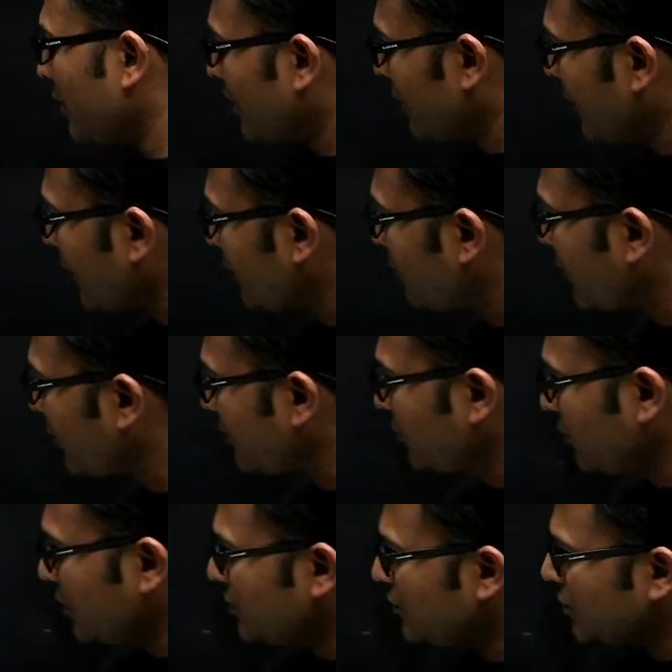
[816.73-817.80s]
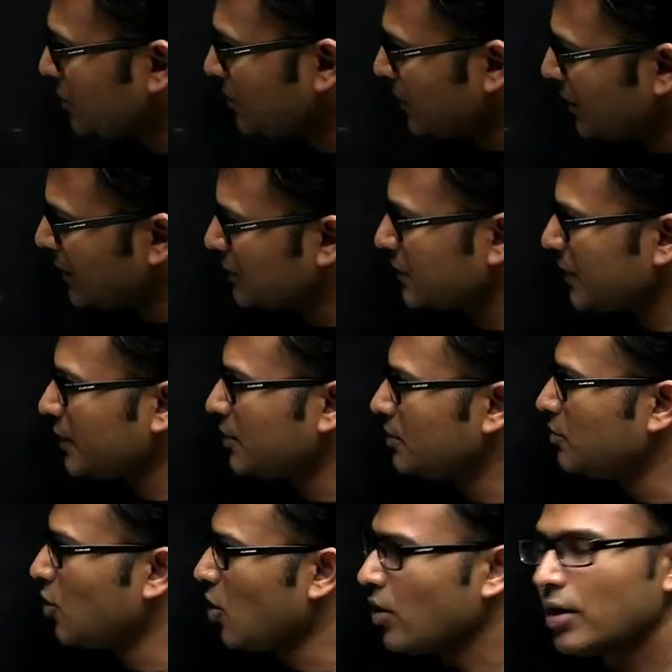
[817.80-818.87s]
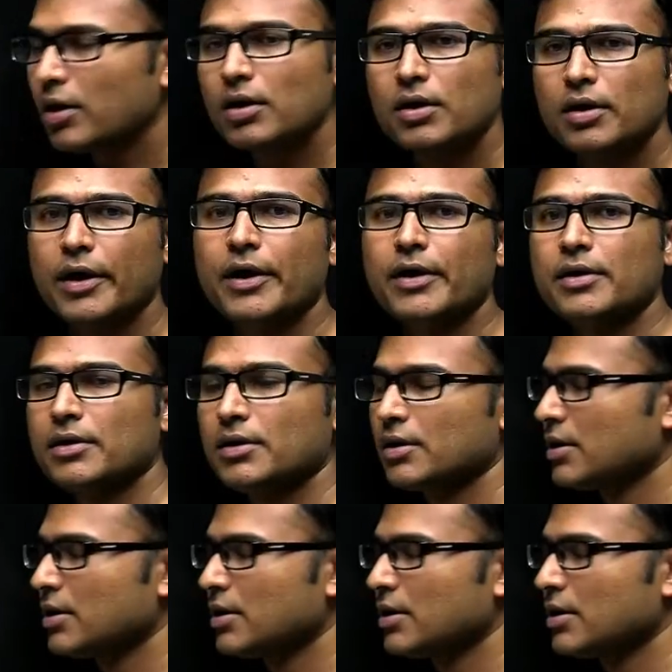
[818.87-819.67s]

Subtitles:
that variable is visible inside the block, right?